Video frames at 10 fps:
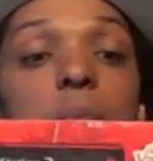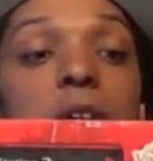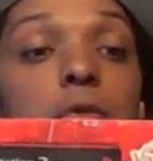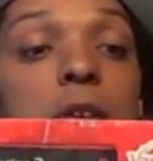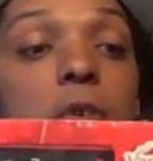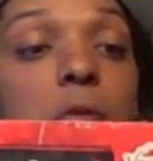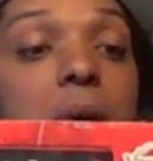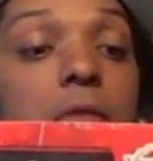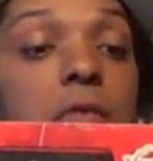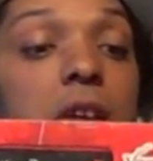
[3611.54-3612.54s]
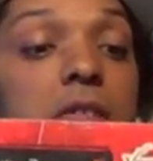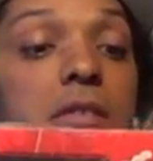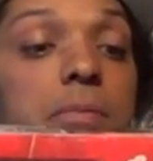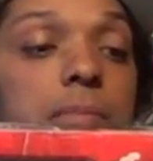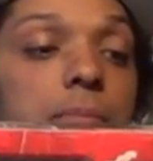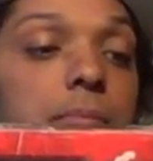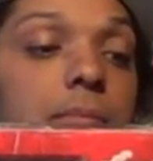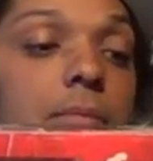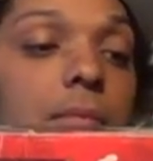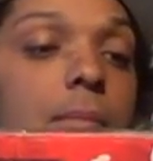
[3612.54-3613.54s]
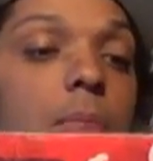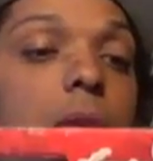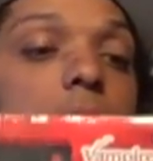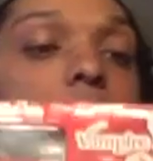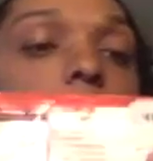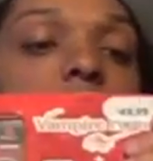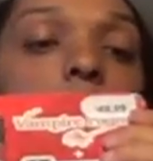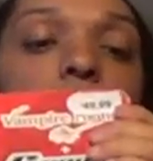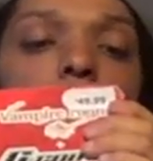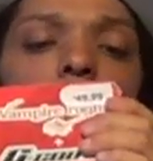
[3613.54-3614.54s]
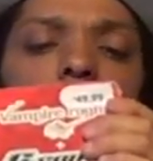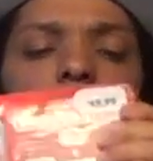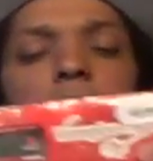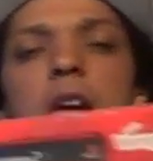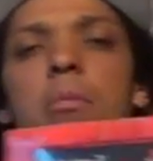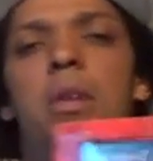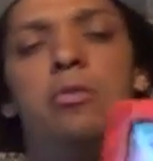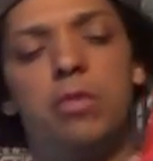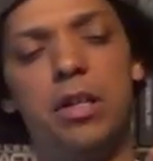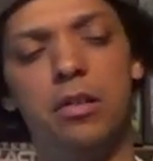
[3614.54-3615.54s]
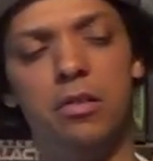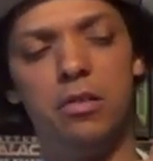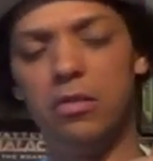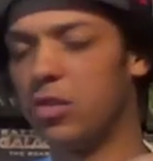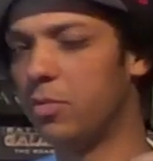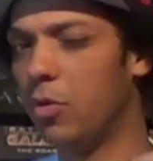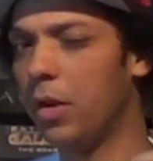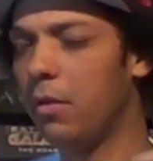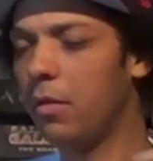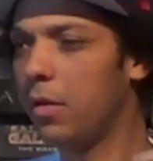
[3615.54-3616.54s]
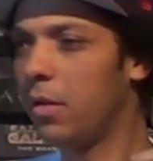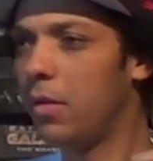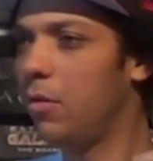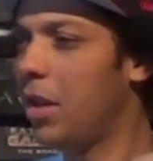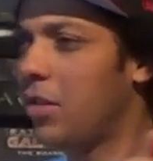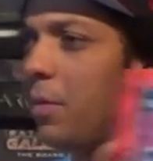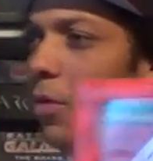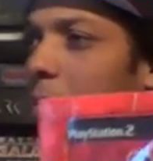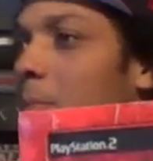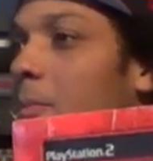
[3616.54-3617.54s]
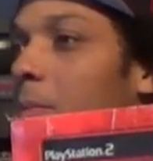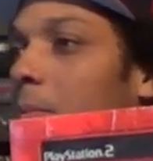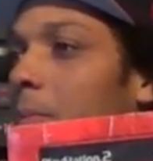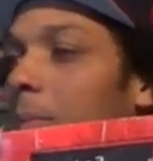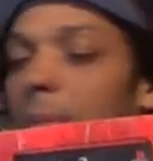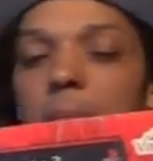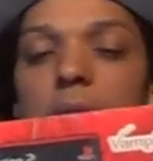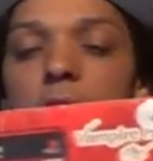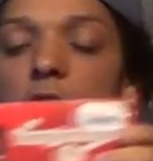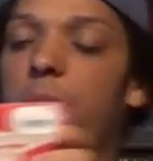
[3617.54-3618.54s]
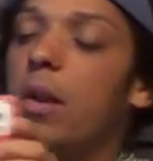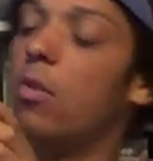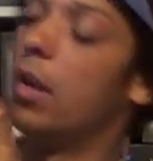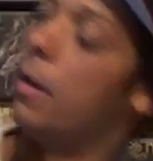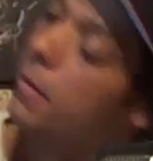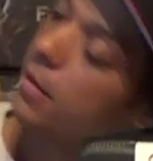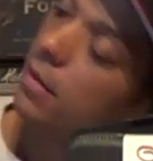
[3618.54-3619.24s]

so I paid £25 for this, um, came in the post um, literally this morning or yesterday morning. I don't know. It's been a long day.